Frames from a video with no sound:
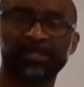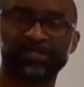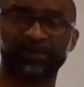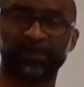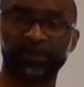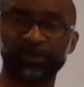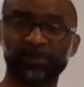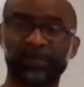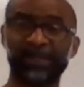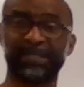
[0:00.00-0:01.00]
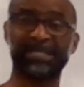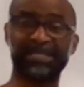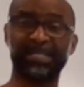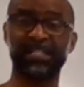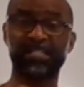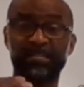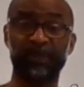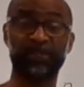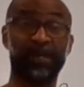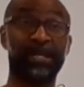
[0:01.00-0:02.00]
So those would be the distinctions
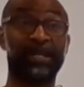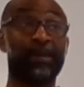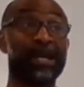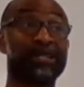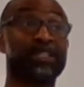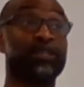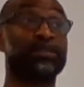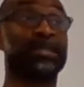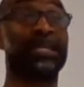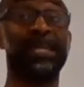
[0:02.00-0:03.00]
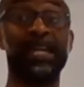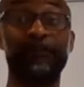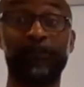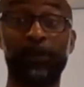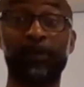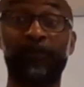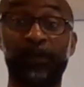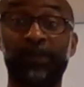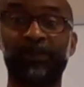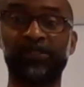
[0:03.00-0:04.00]
between, am I using the informal
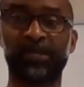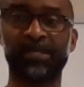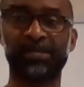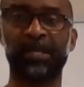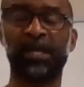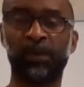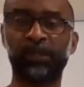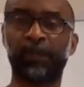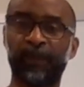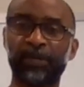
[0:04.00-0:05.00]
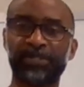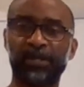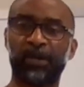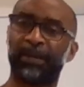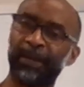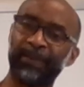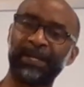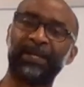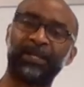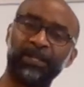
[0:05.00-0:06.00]
form of address with the person, or am I being
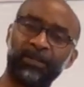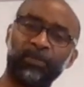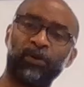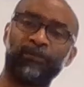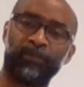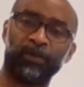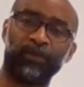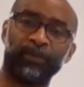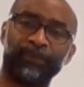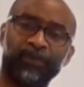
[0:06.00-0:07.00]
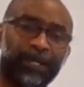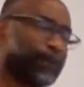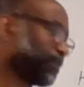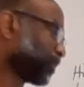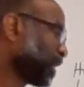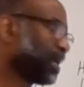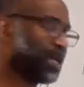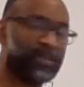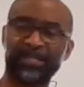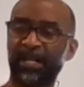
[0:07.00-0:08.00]
a little more formal, right? And
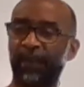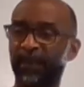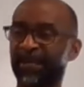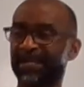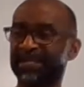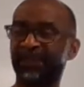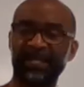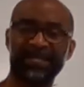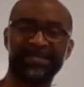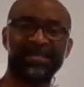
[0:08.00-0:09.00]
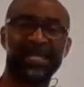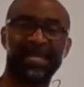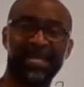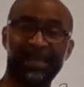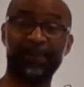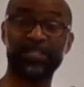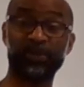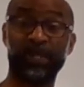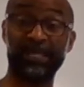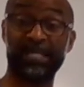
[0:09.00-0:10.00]
there's a couple of activities in
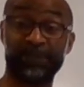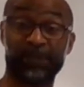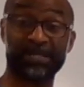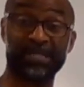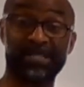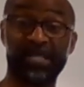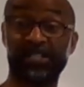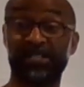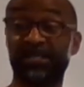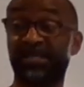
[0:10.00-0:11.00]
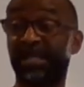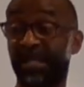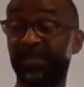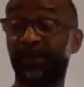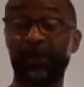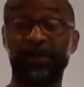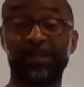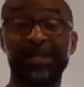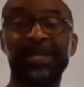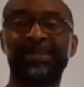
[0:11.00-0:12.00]
between these presentations in the book
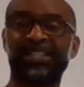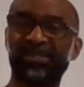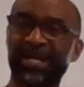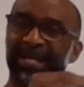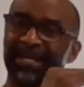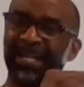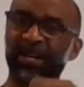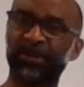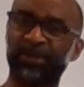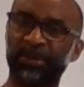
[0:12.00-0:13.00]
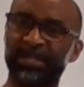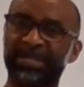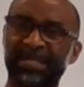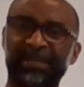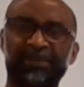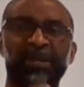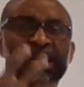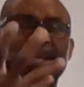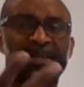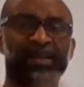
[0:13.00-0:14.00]
that you kind of can go through to see.
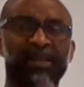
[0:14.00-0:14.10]
They're